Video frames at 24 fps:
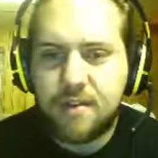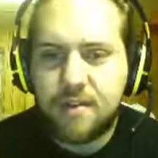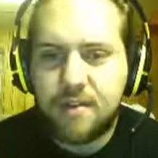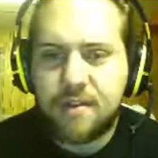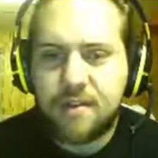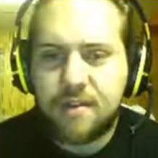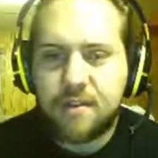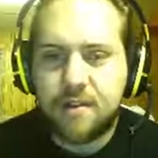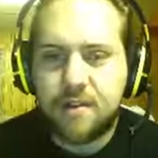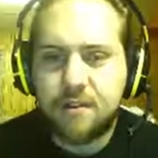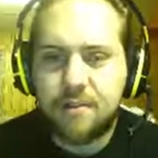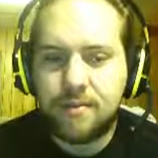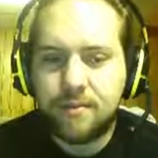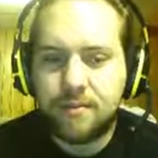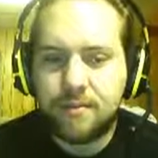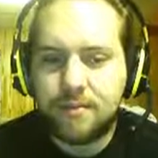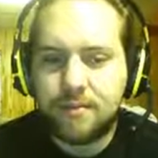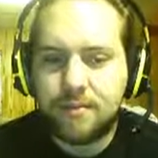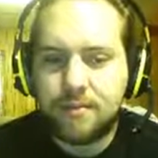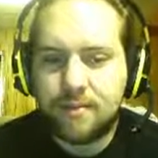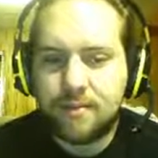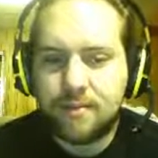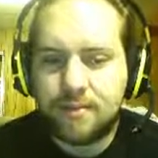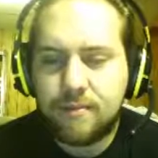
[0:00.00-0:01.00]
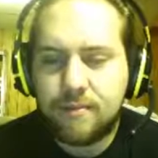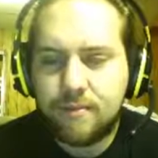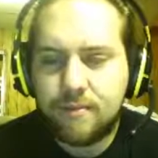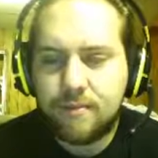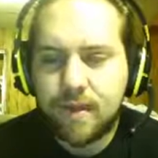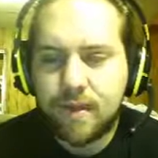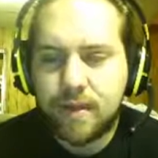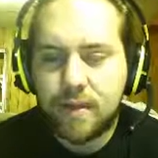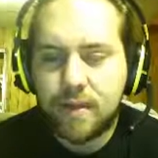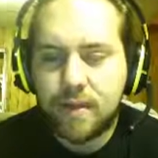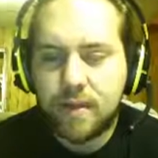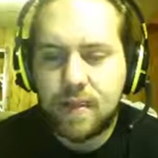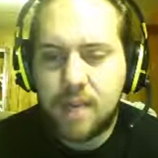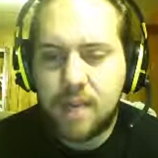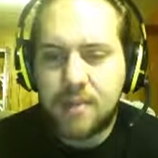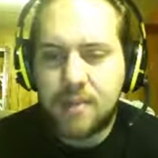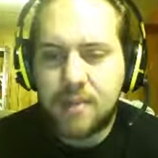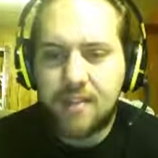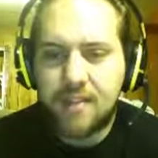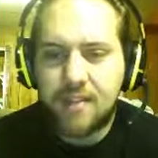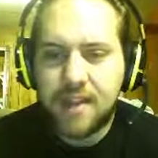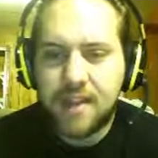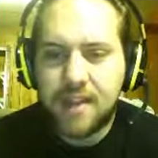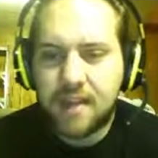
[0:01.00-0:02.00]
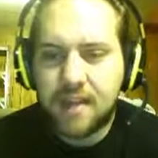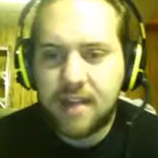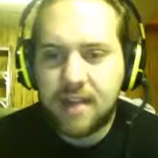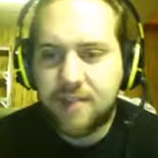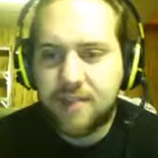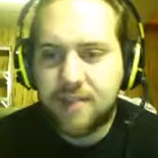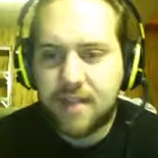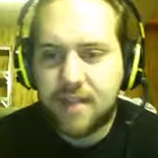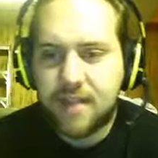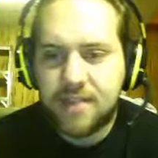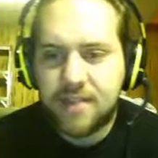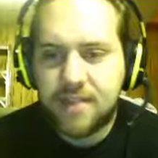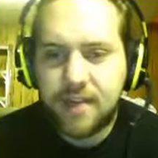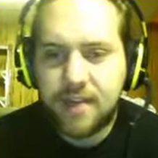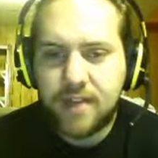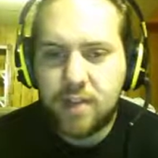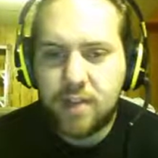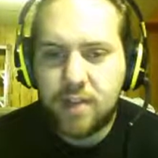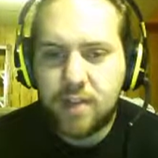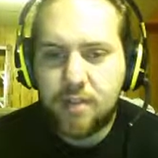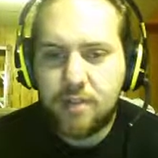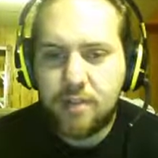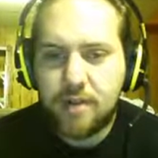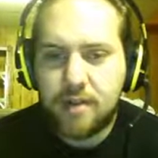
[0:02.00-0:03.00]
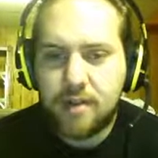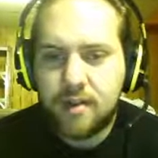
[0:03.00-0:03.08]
so I'll keep everything in for this video but